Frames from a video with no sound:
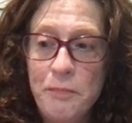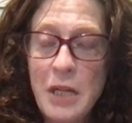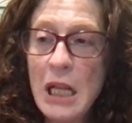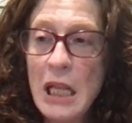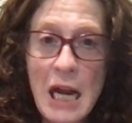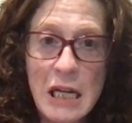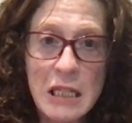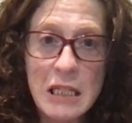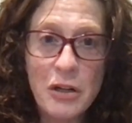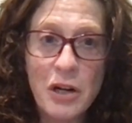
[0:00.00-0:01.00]

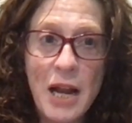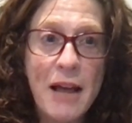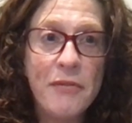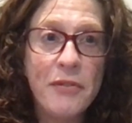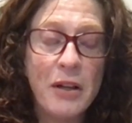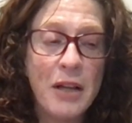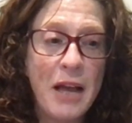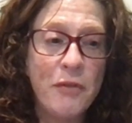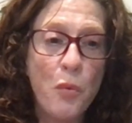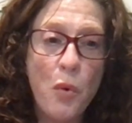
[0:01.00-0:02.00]
class or have
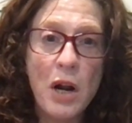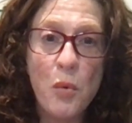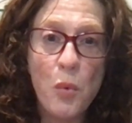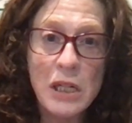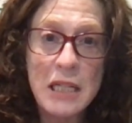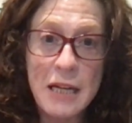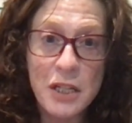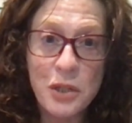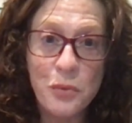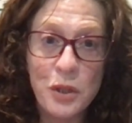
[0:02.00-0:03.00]
a one-on-one
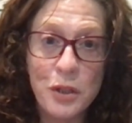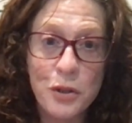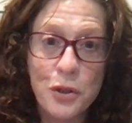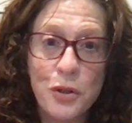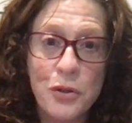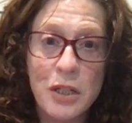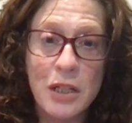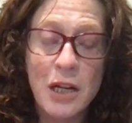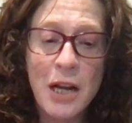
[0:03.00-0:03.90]
session with the student